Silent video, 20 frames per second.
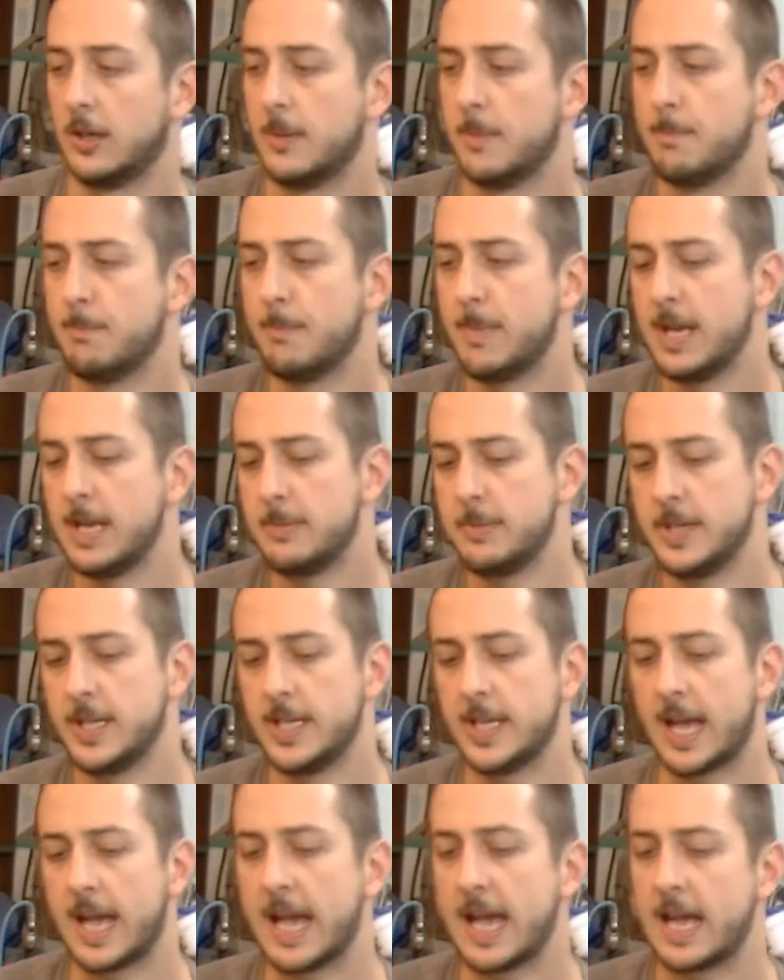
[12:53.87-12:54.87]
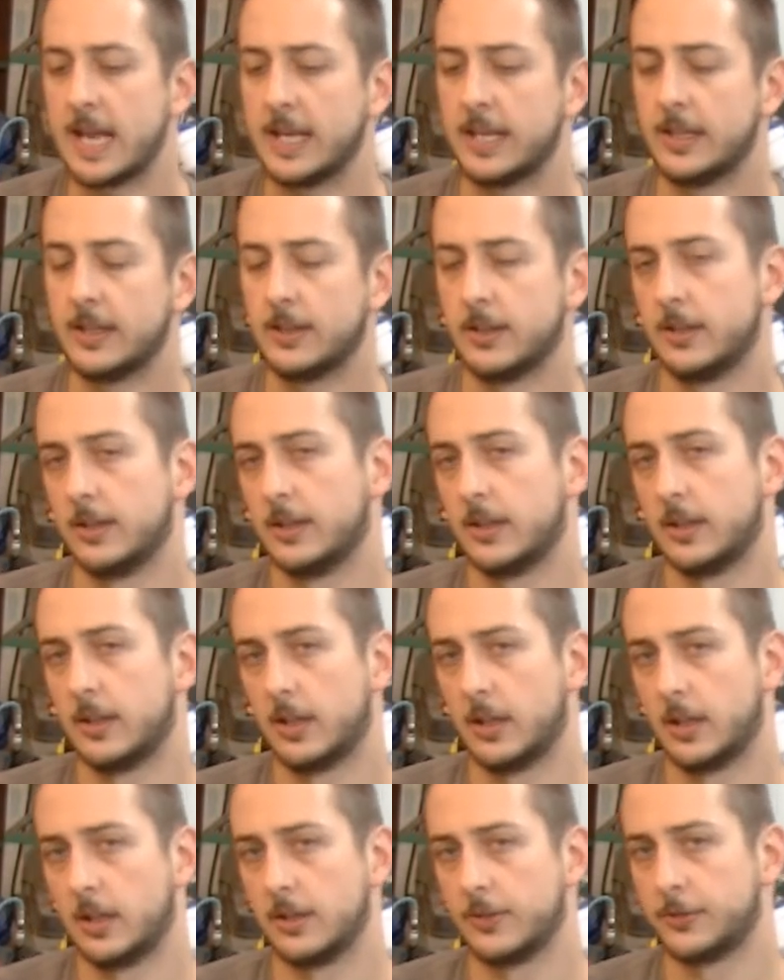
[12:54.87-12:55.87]
maybe adding
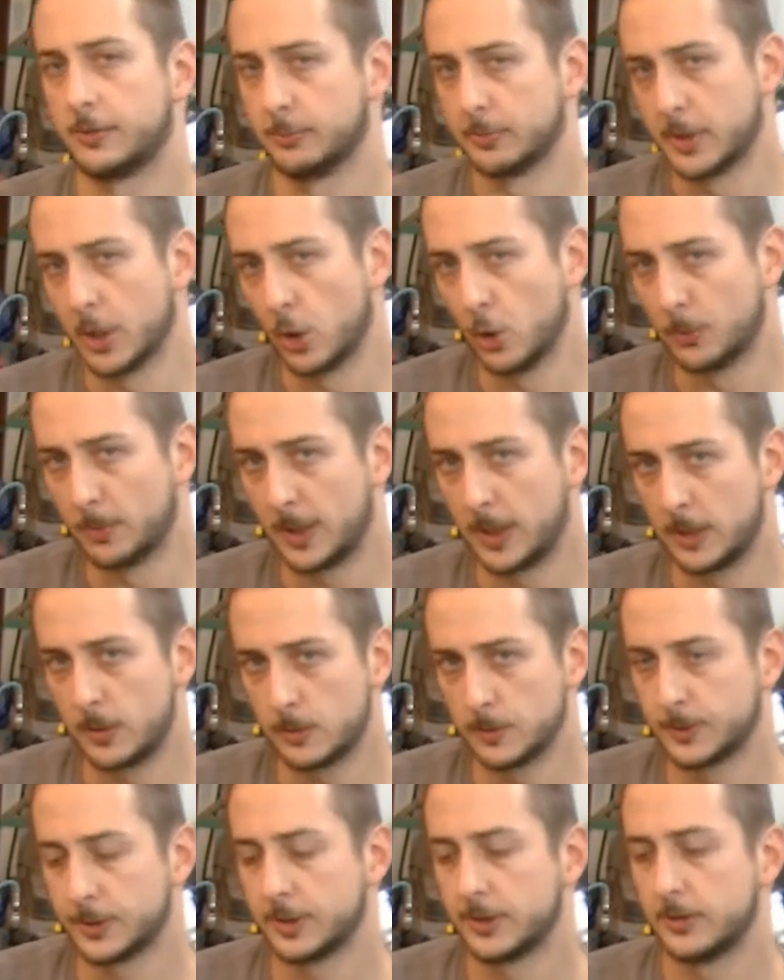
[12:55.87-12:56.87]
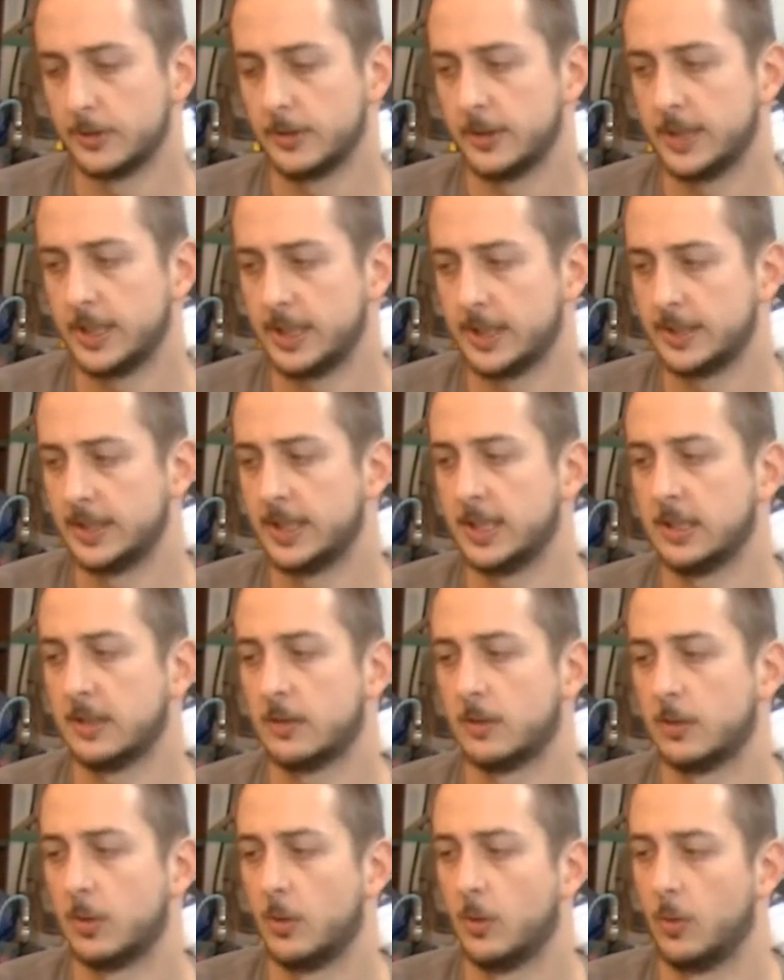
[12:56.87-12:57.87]
some cobalt in
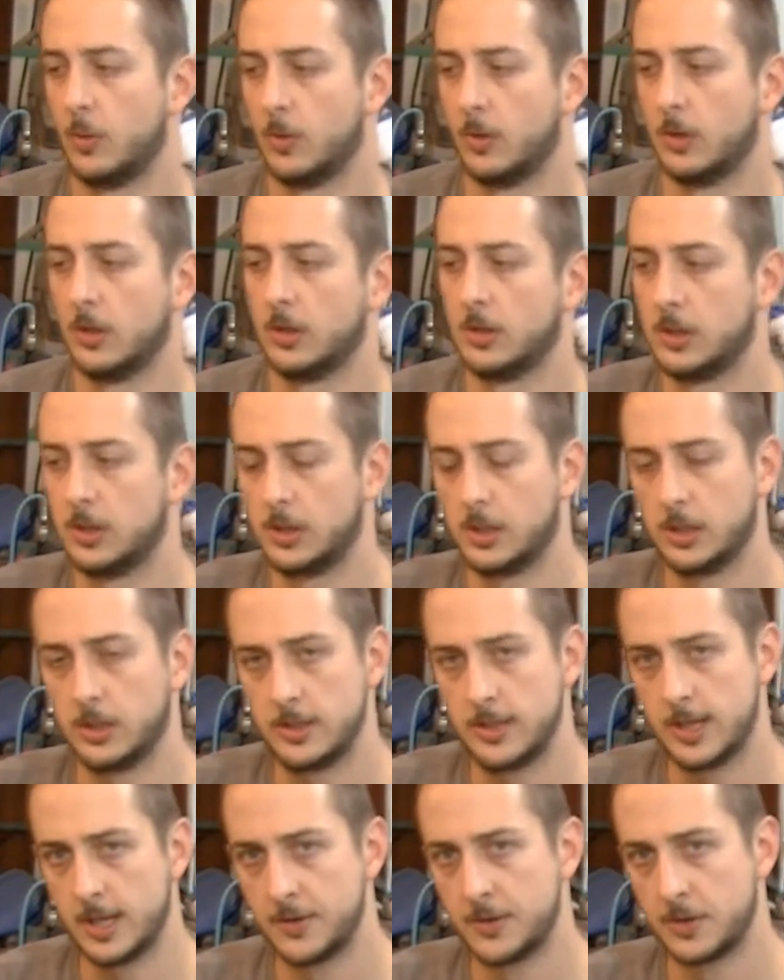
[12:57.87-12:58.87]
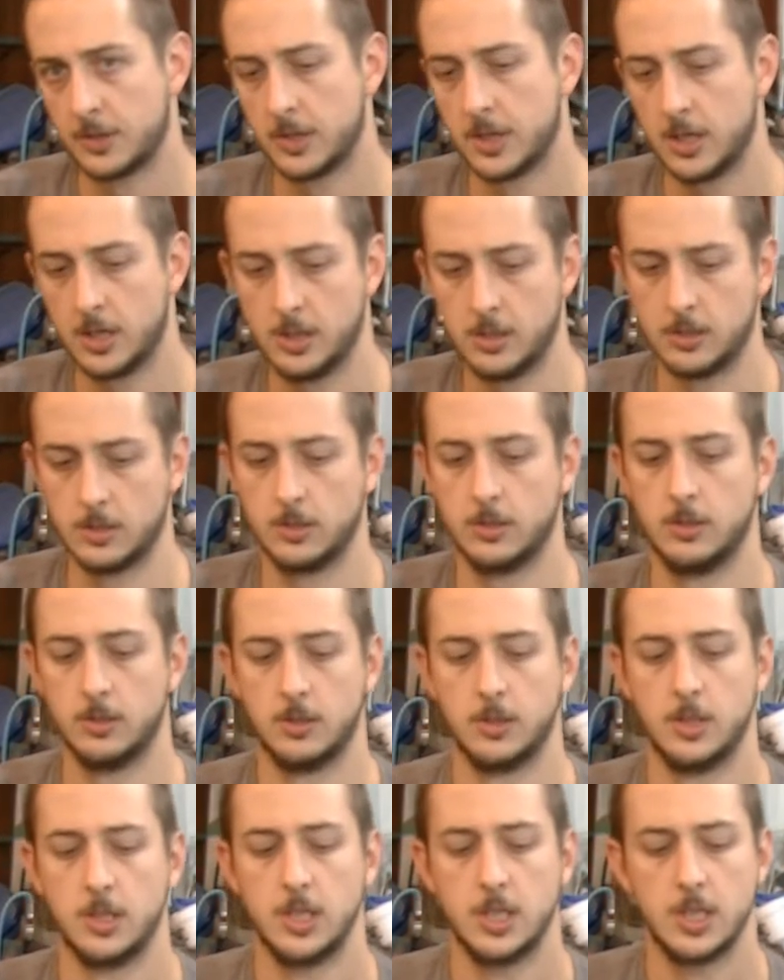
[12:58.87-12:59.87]
there or another color
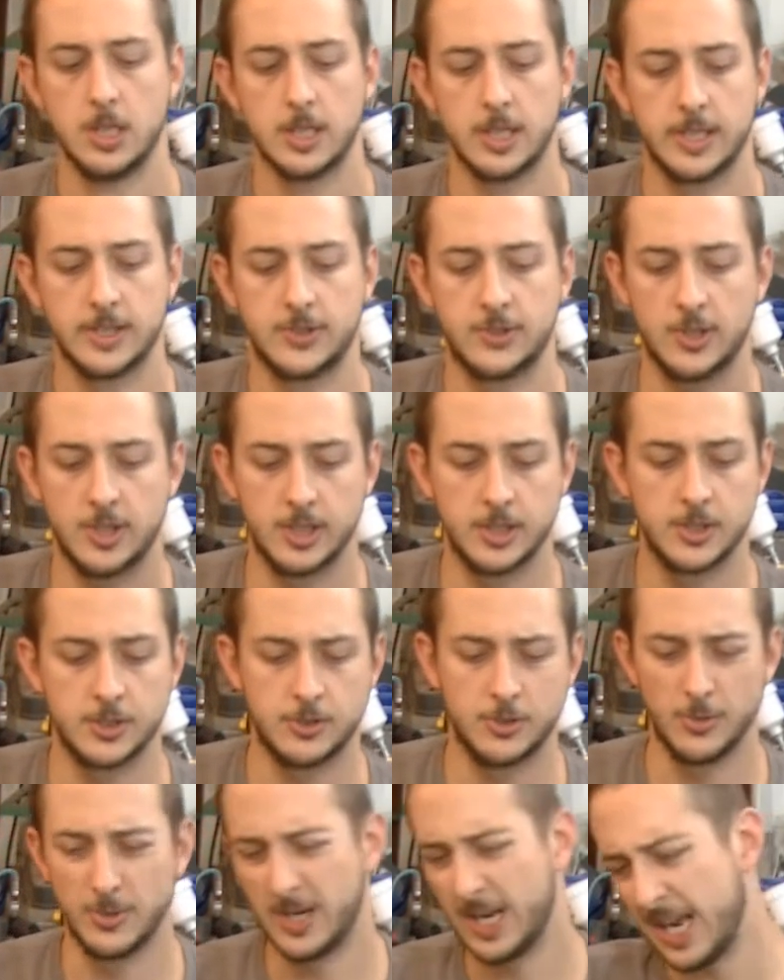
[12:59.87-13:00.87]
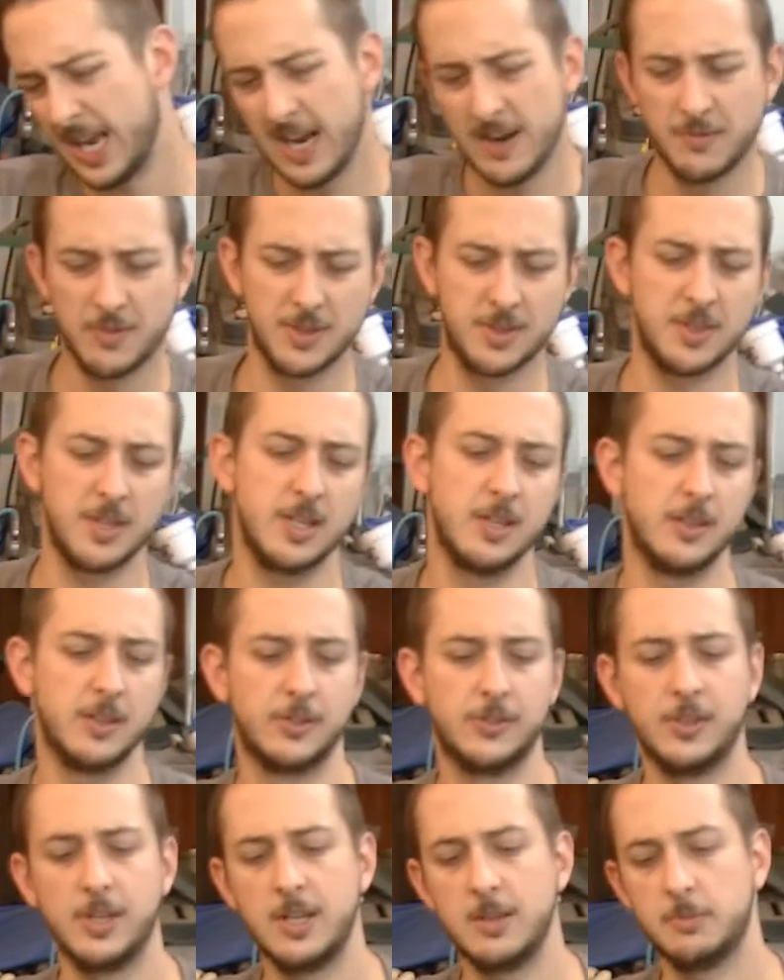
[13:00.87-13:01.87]
instead of just doing everything the
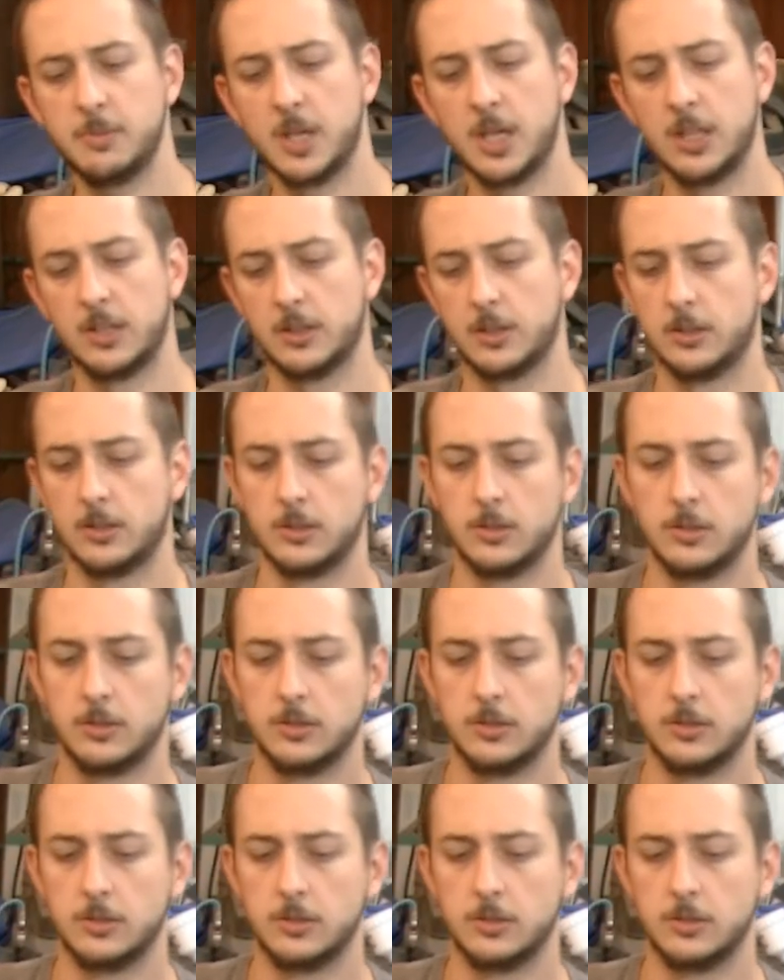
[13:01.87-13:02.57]
same color.